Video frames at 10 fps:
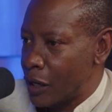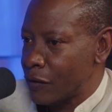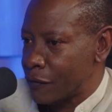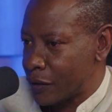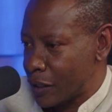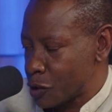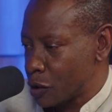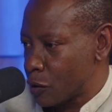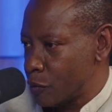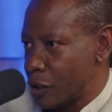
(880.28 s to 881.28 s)
you have that
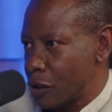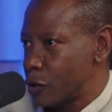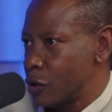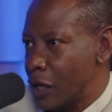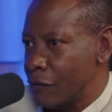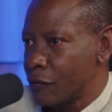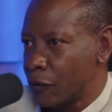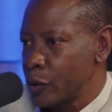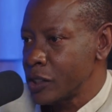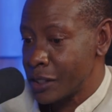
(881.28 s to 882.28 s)
financial equipment, or do you have the
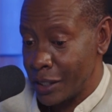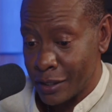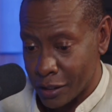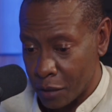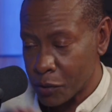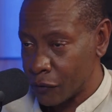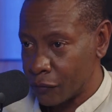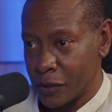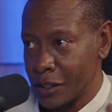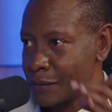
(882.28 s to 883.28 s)
fluency in terms
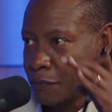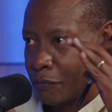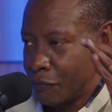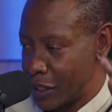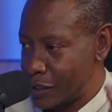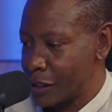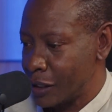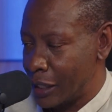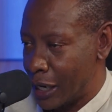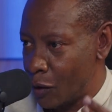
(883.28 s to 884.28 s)
of just
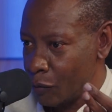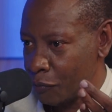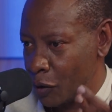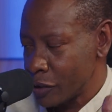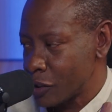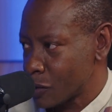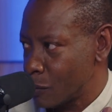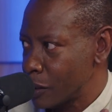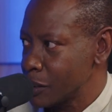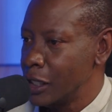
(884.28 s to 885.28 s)
basically how
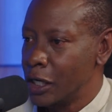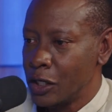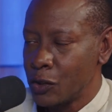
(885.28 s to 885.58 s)
politics works